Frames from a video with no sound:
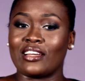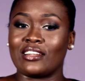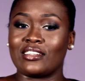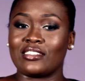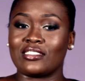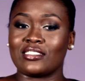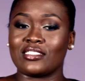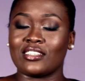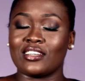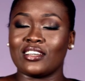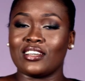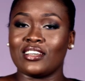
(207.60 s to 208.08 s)

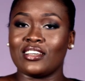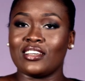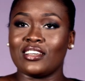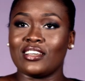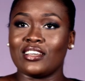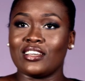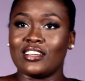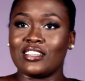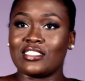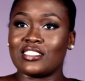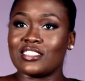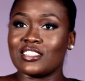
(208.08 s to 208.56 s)
and
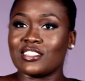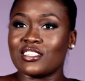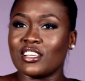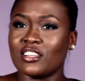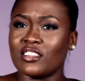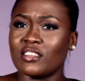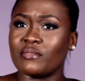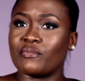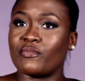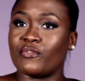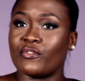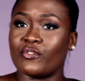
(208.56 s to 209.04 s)
it's easier
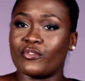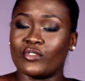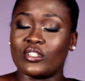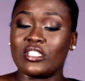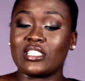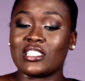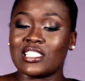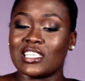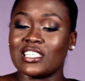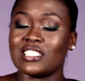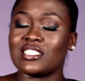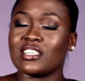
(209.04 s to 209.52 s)
than
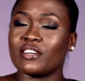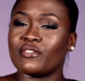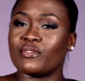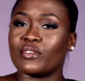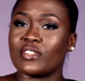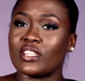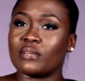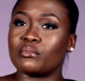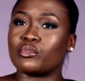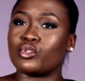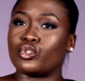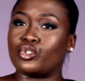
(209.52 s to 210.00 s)
it's easier for
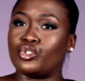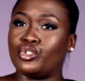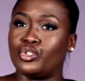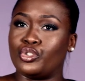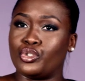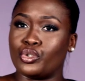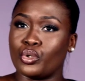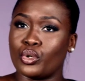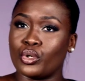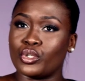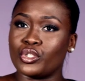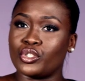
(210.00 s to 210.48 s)
them to
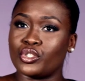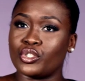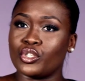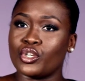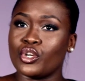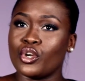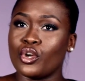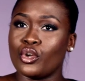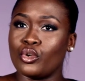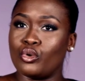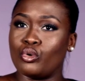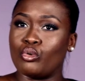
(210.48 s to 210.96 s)
judge
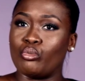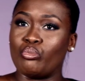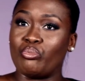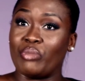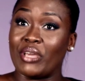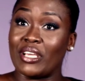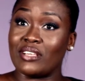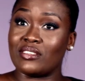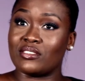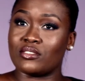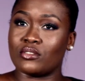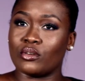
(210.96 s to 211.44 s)
you
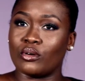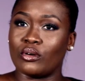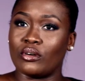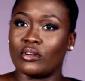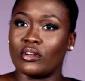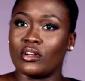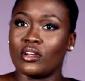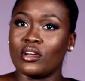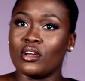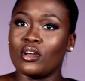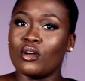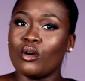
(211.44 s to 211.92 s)
based
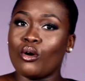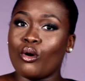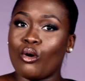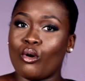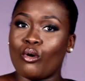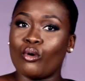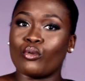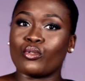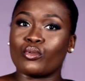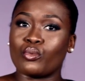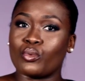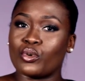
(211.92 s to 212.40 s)
on
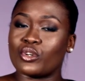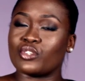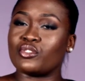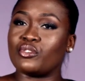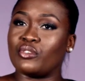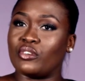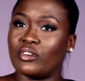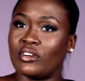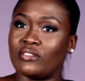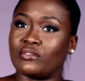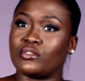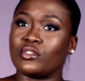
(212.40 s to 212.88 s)
all the works
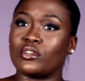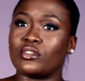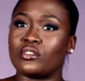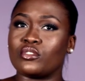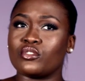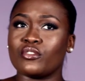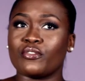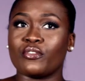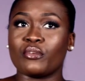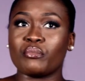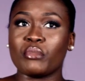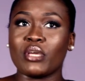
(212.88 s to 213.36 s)
you have done.
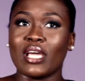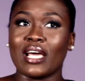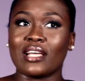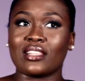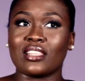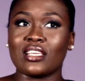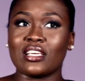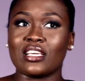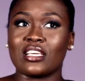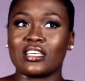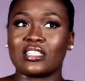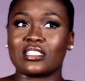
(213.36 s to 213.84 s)
So for me, I
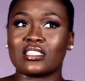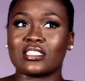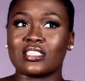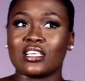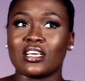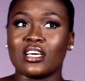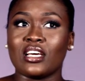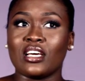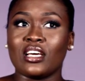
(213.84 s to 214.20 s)
think it's